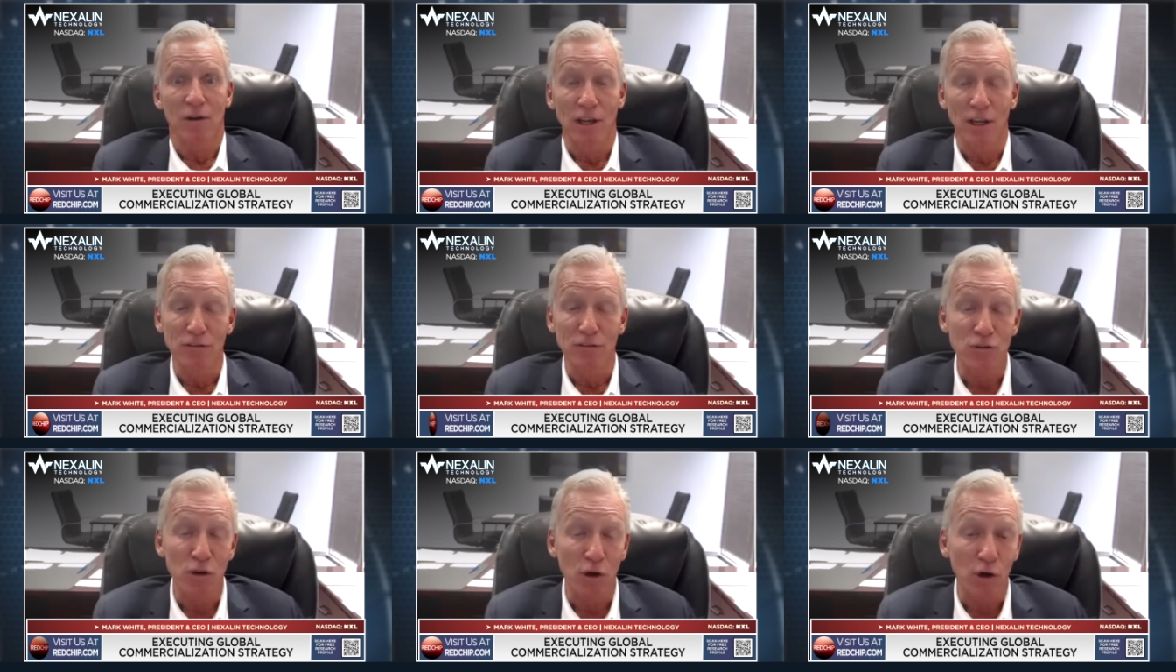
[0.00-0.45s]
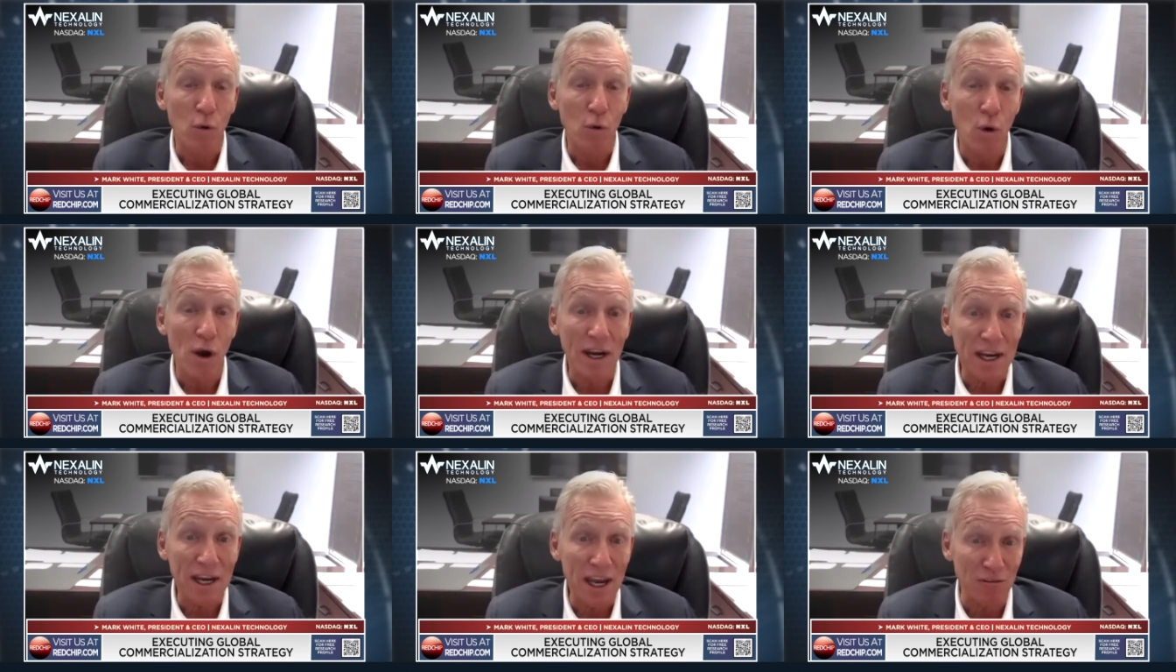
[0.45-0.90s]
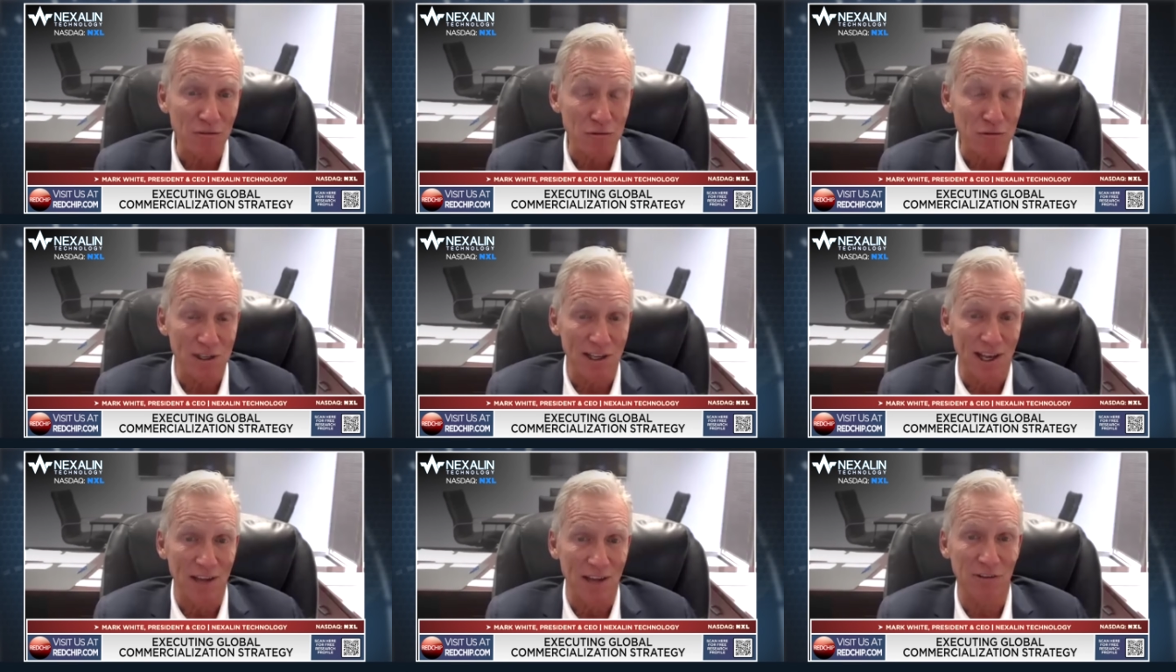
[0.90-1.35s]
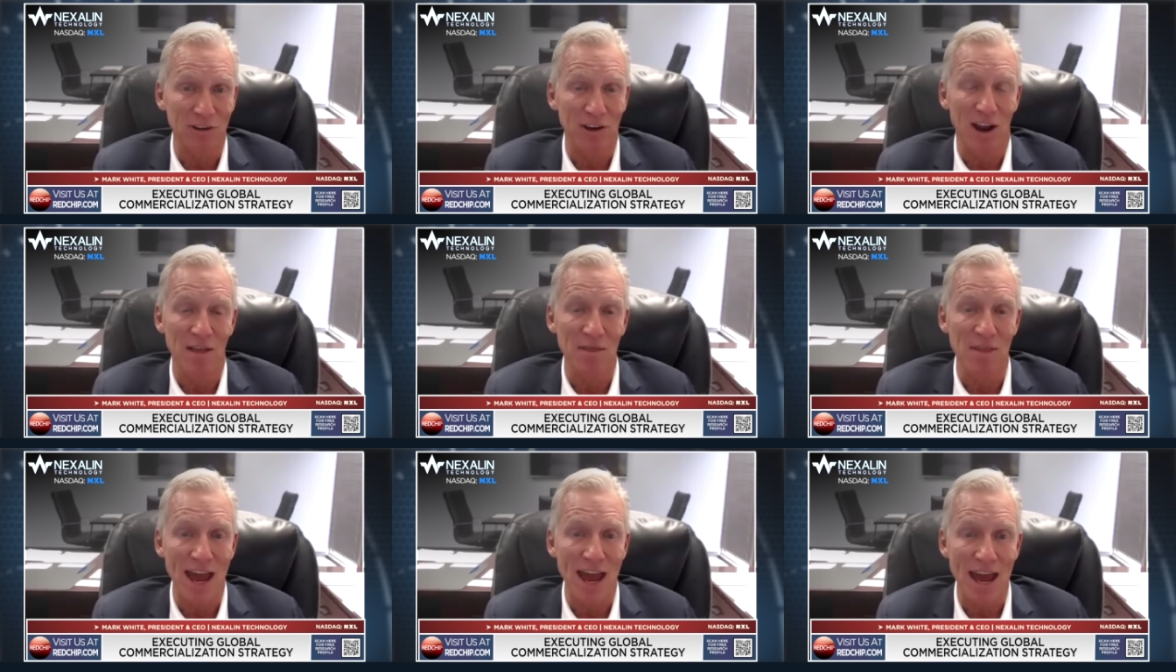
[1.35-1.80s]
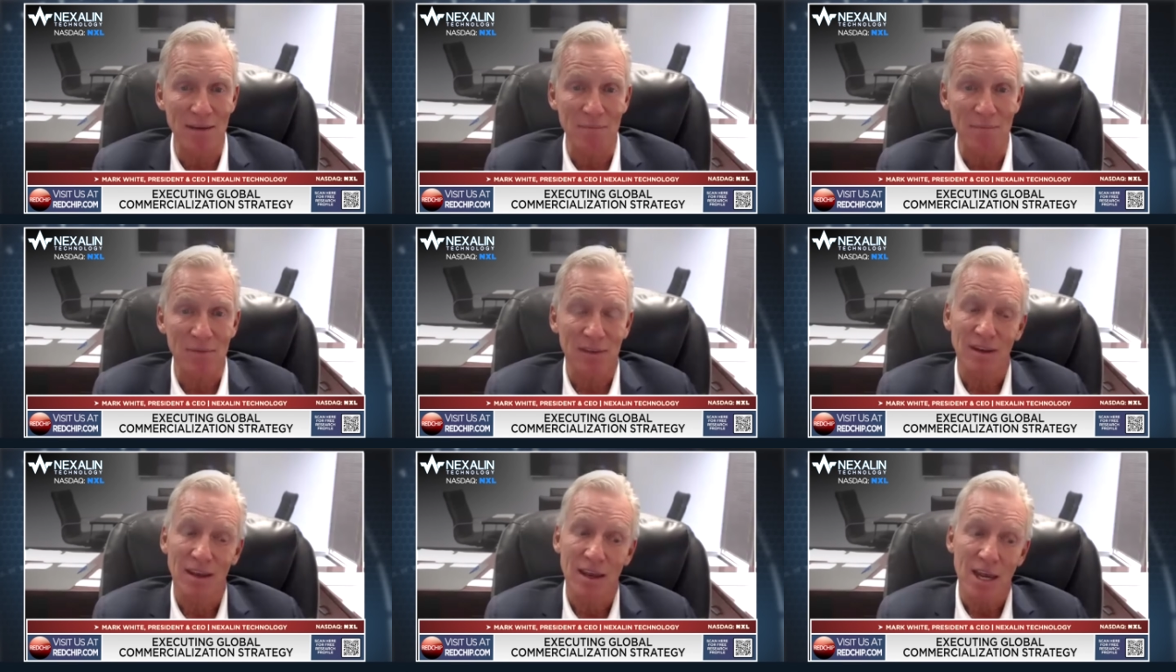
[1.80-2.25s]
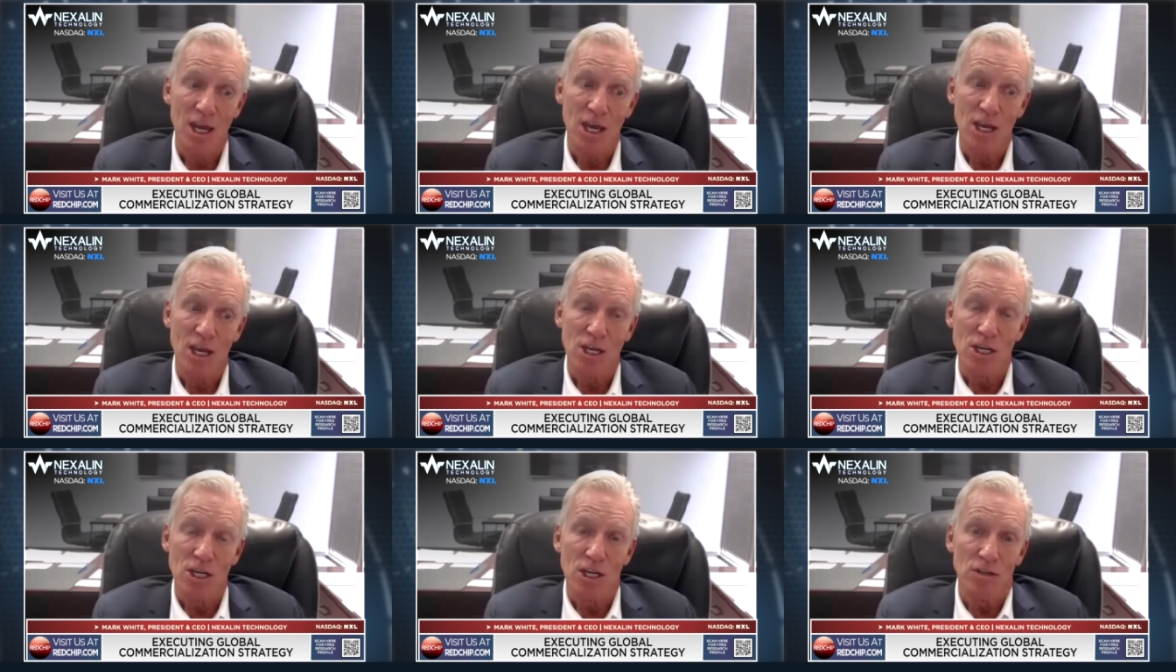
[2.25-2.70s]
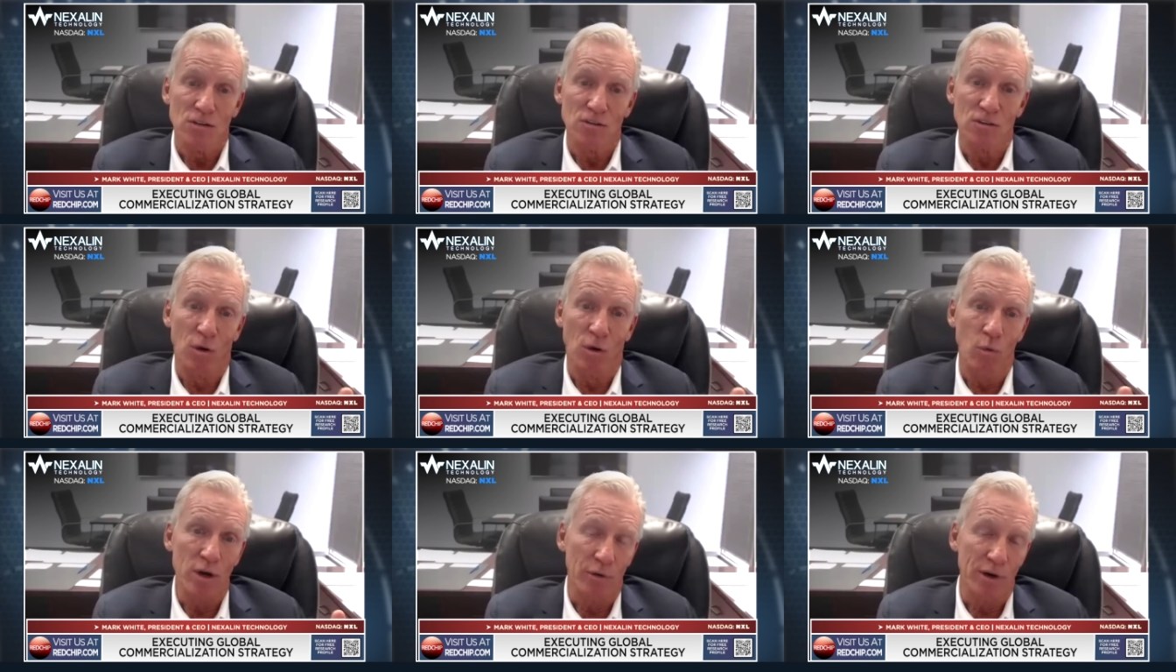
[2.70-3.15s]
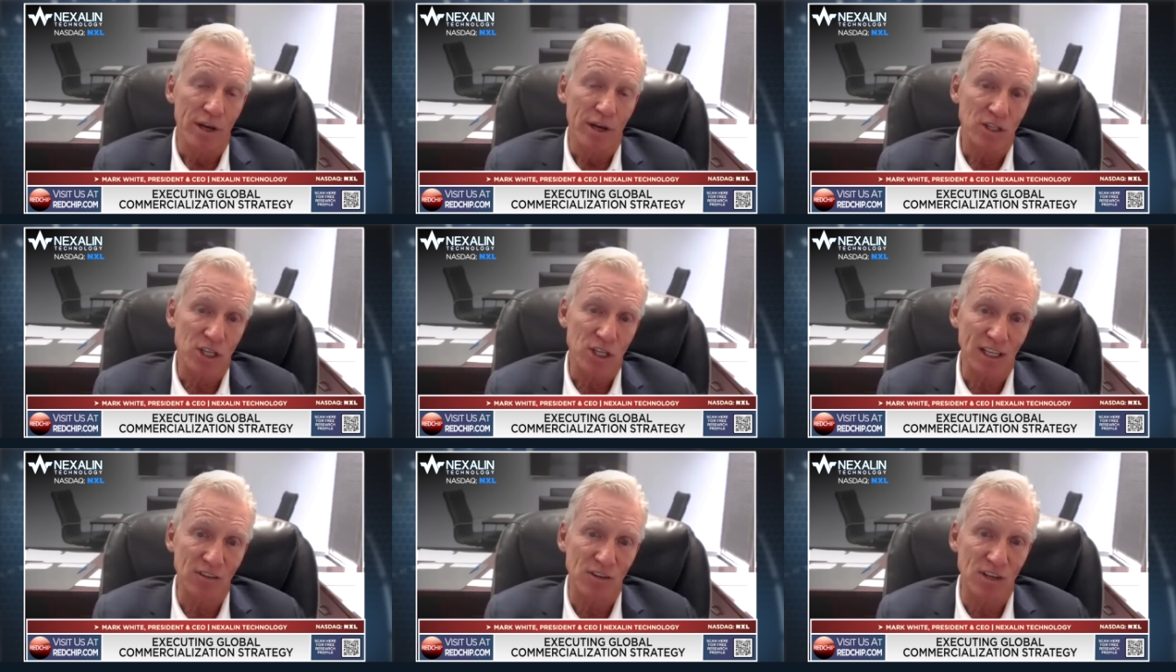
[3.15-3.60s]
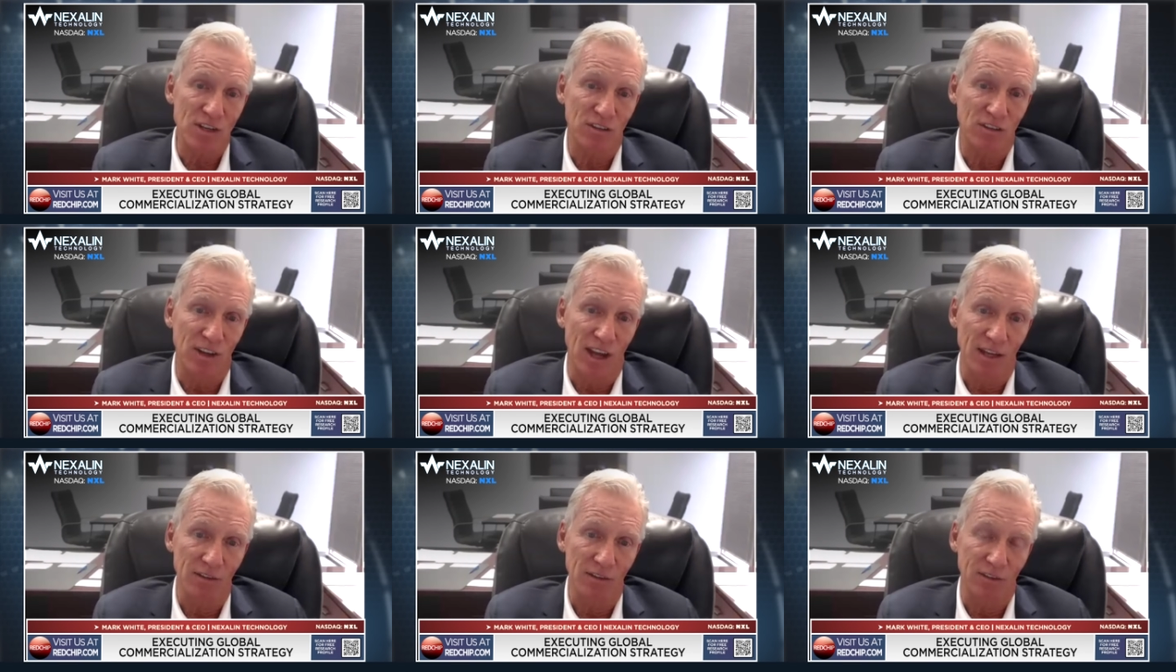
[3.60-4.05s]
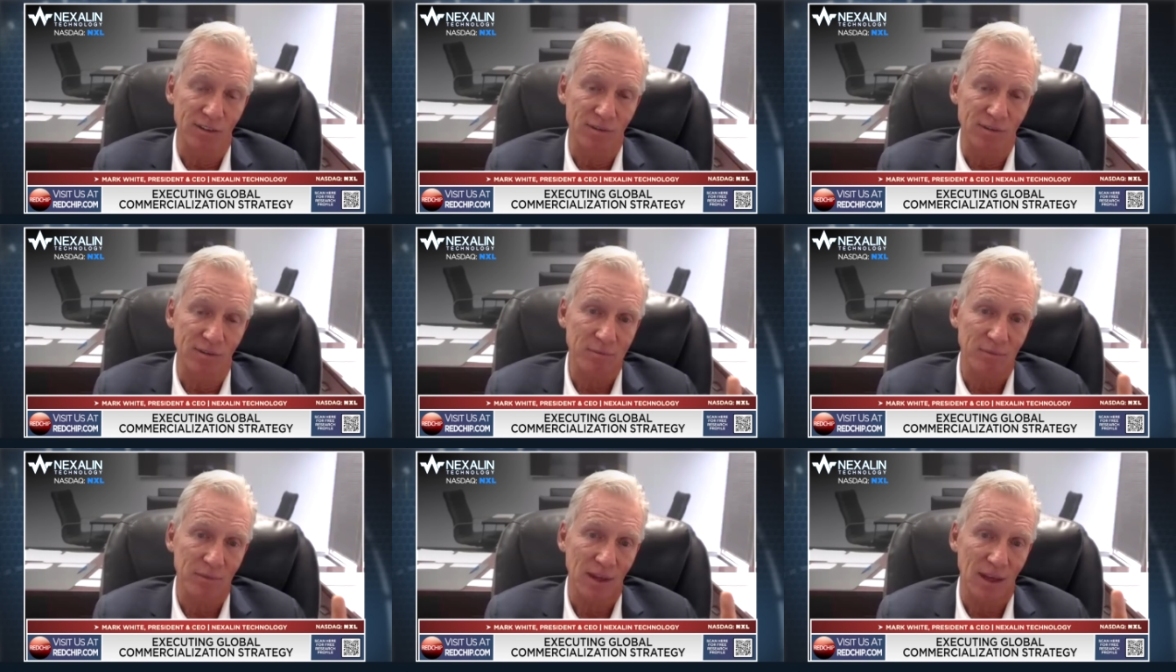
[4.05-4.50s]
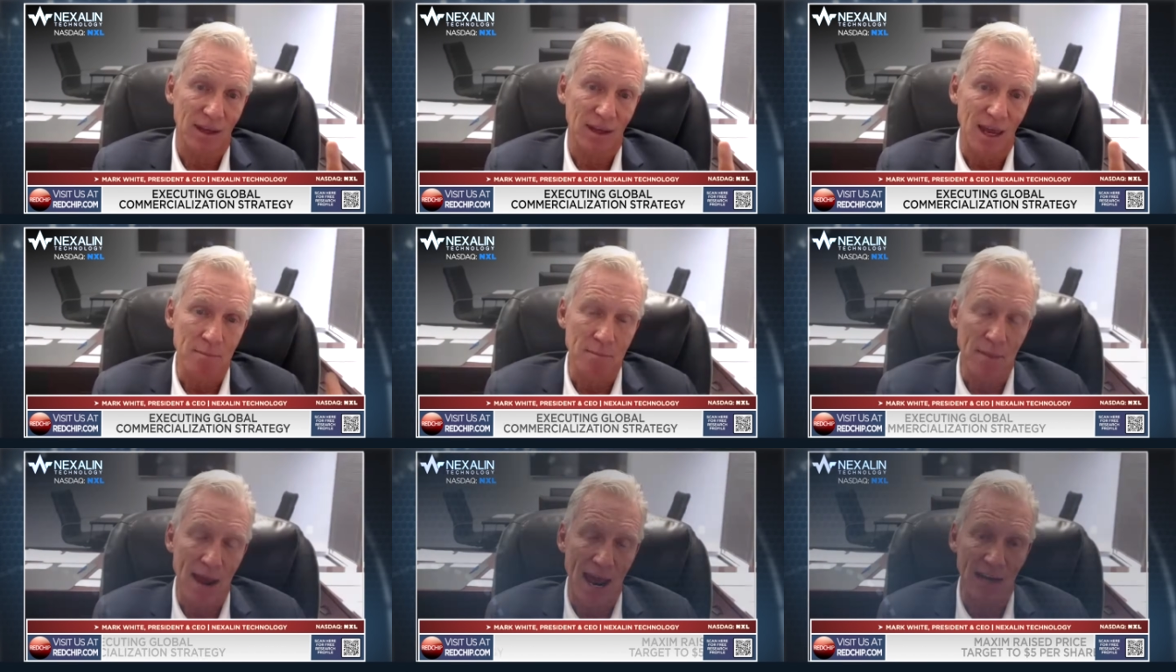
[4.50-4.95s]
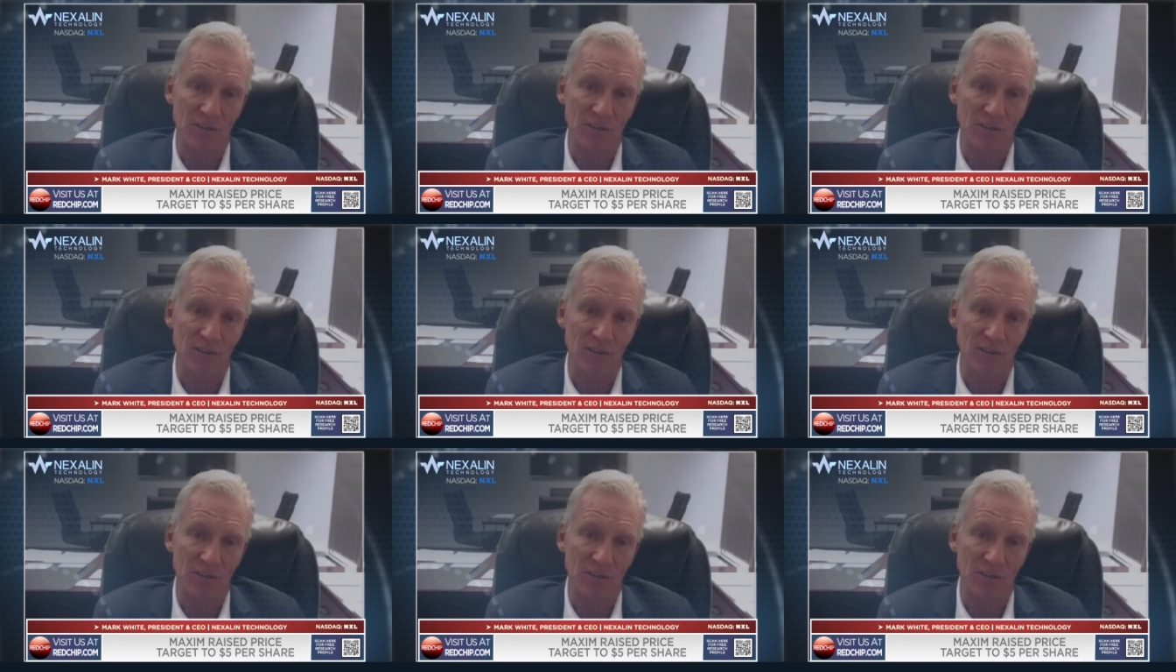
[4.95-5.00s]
Okay, let's do a quick history lesson on that. So we were at sixty cents, and